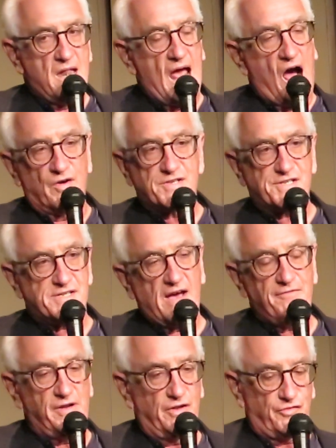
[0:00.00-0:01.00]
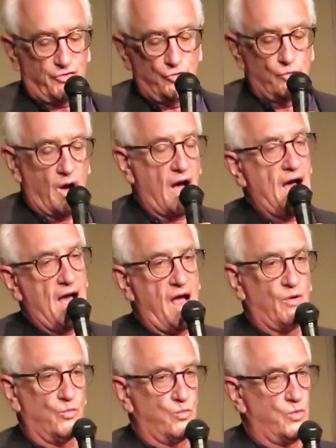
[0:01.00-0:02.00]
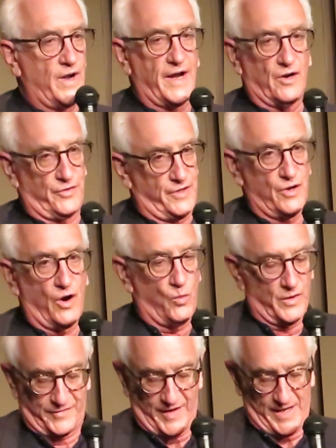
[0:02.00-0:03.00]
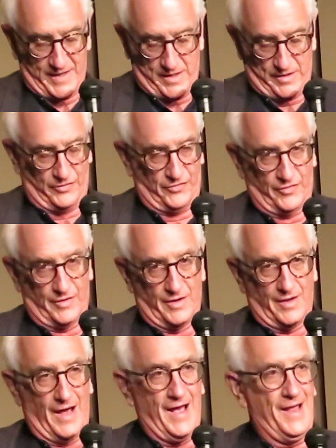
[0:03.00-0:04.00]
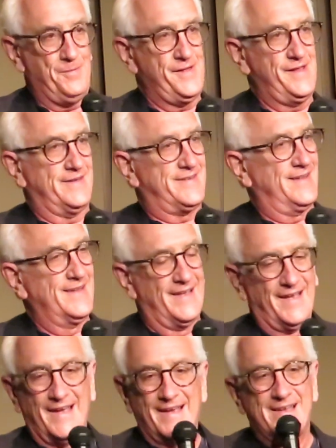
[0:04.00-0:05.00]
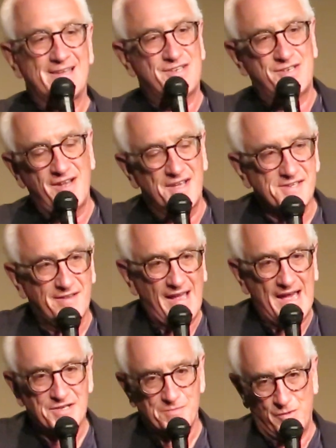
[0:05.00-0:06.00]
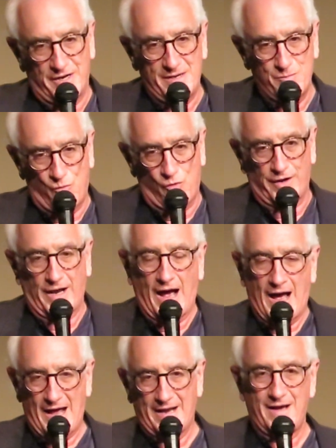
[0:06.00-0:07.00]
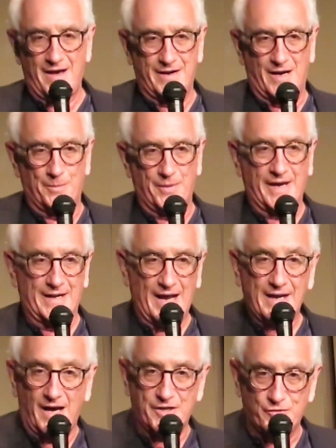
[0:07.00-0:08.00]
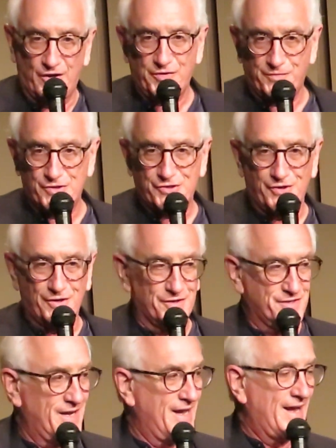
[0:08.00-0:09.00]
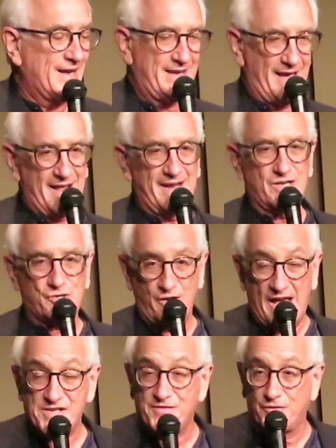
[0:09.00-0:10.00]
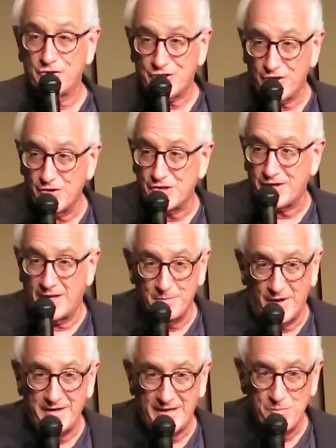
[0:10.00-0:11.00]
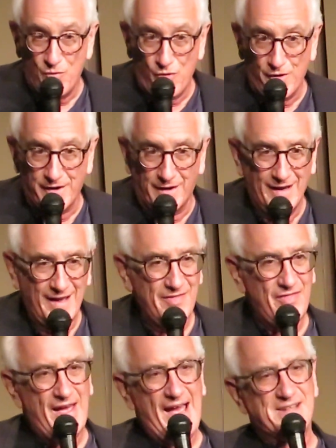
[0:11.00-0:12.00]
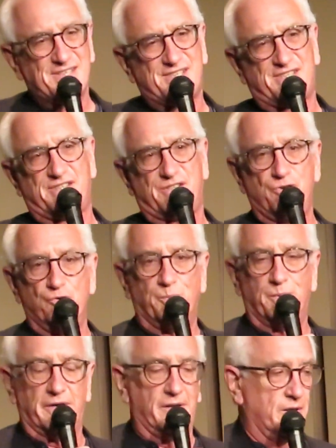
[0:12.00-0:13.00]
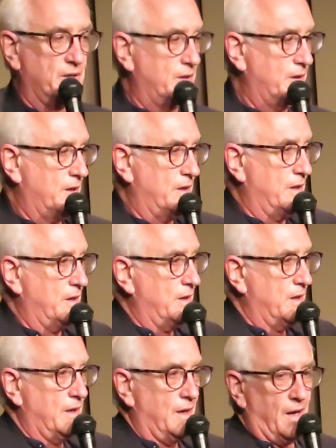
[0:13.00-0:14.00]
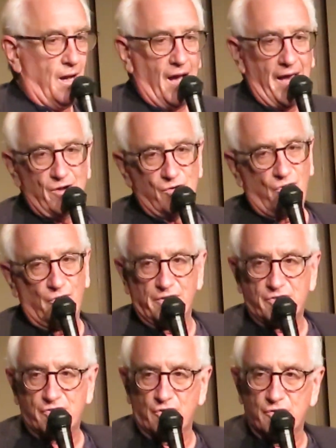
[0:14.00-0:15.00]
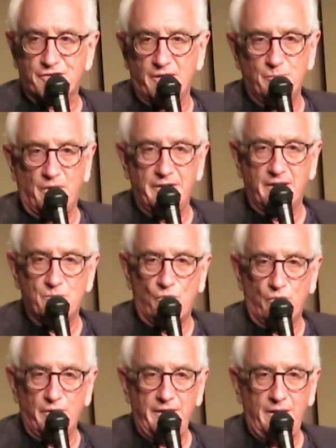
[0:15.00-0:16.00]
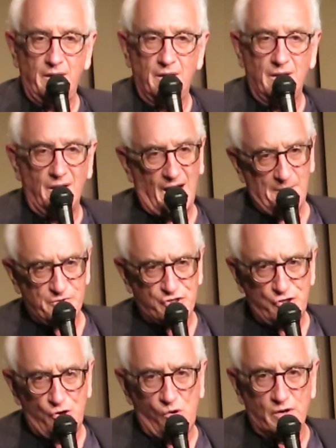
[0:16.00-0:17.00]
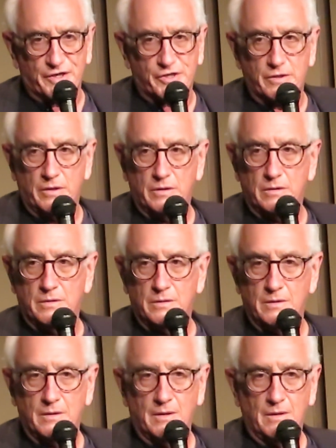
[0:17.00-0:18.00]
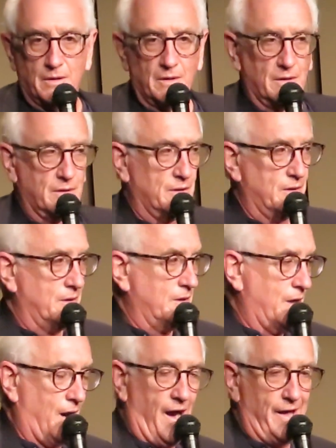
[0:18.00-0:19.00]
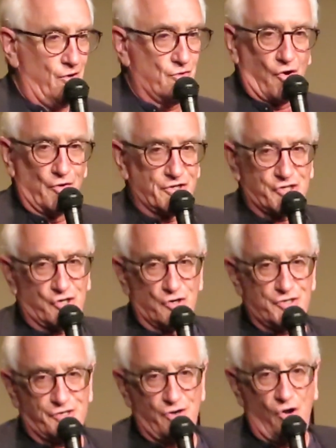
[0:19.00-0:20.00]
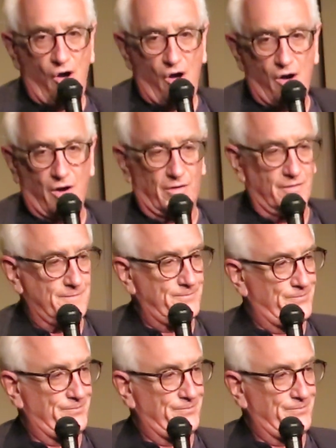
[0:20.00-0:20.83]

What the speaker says: Now, at 72, I rarely know what day it is. I mean, just last Monday morning, I got up and I got dressed for church. Getting dressed for church on Monday morning, that's stupid. I don't go to church on Monday morning. I'm Jewish. I don't go to church at all.